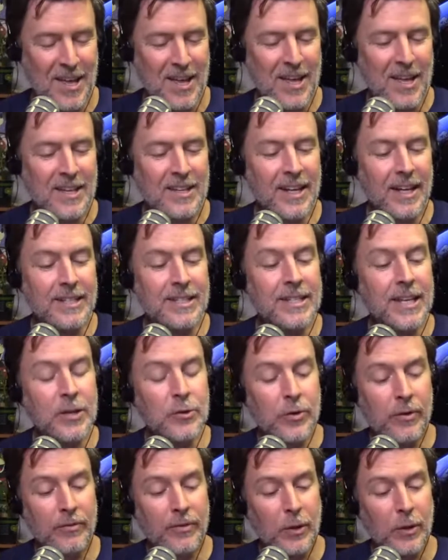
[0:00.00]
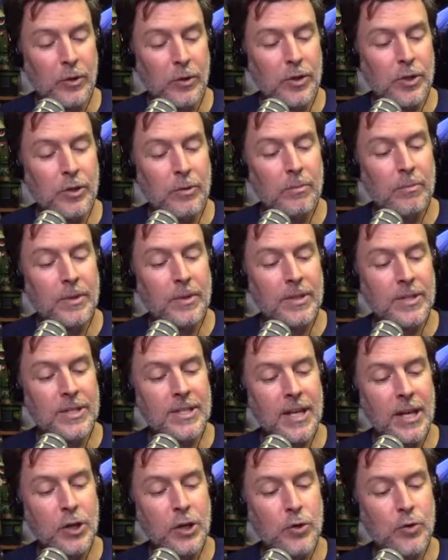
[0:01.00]
Not centrifuge, but
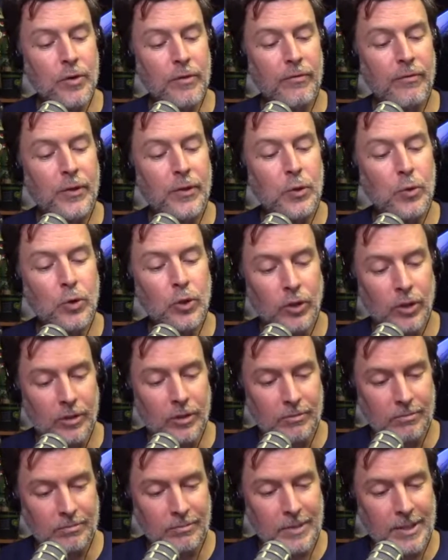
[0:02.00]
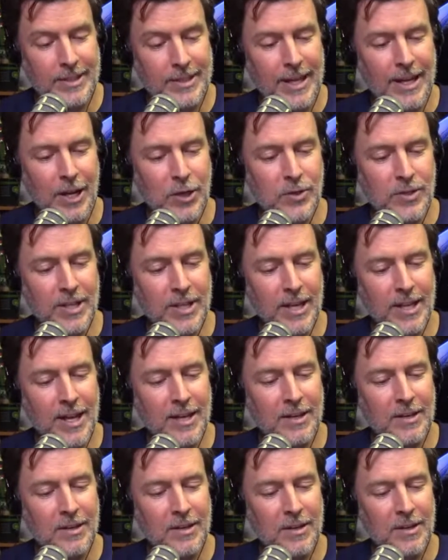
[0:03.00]
centrifugal. Is that how you say that?
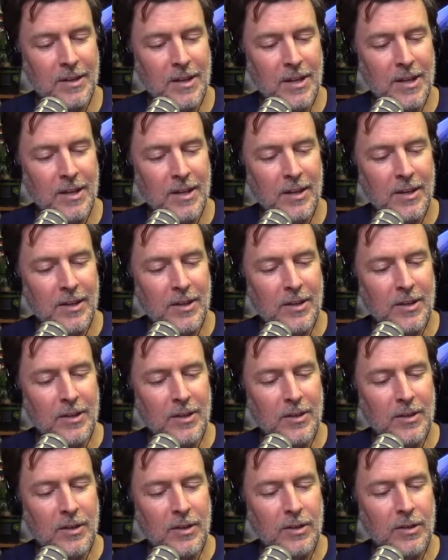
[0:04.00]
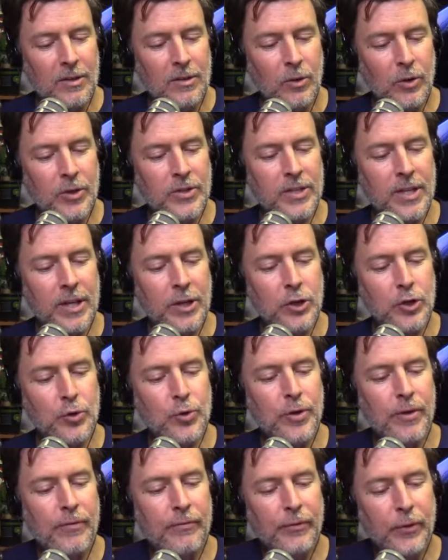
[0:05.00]
Or
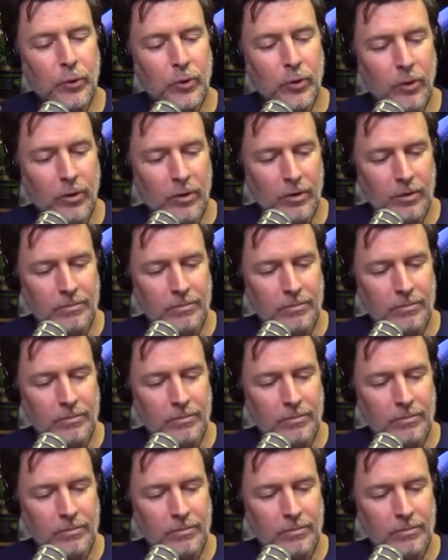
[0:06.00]
centrifugal?